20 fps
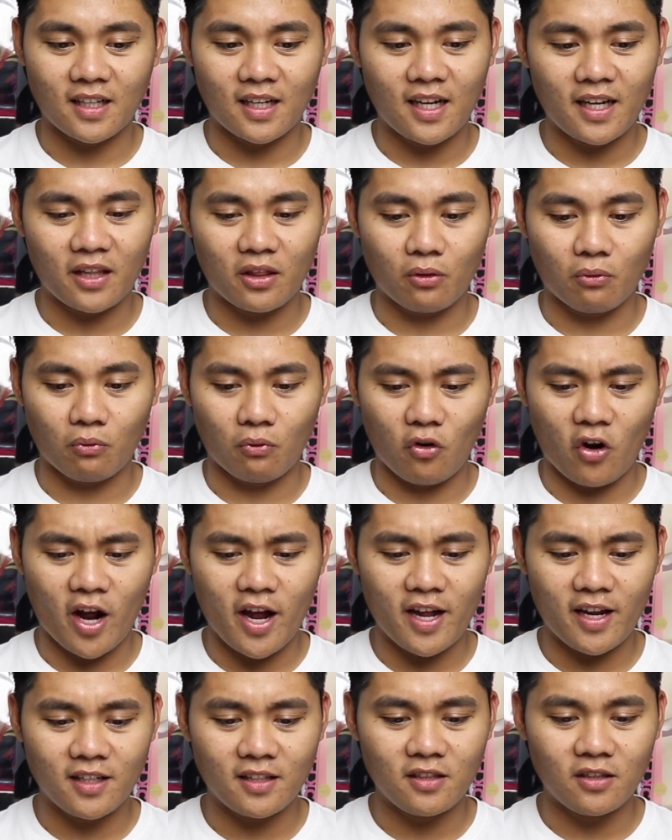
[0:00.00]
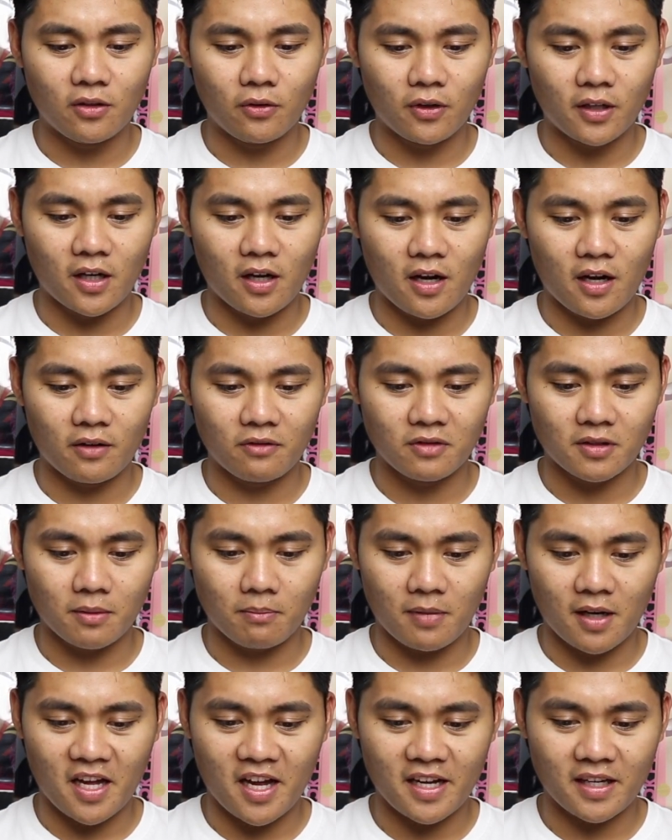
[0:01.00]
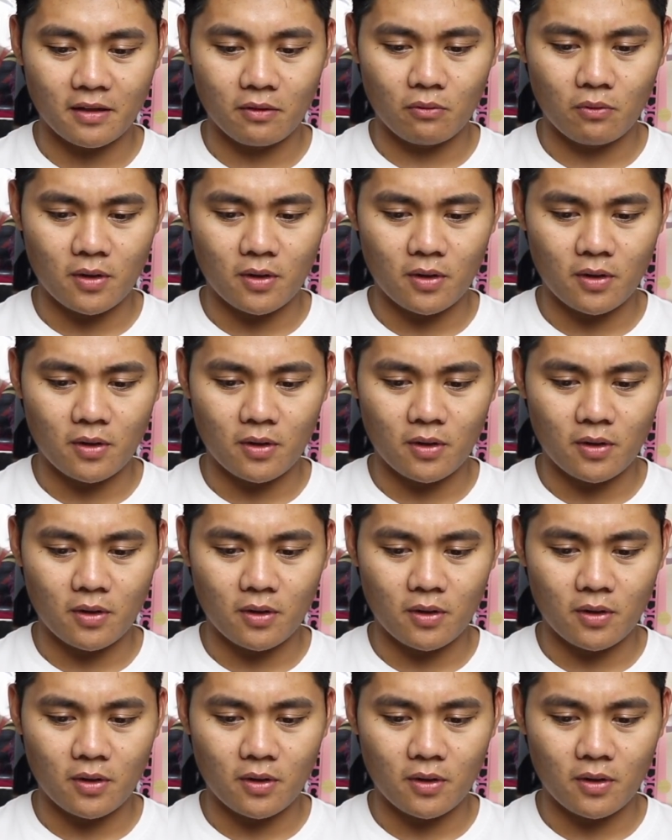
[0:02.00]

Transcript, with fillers: I like the red going on with the black and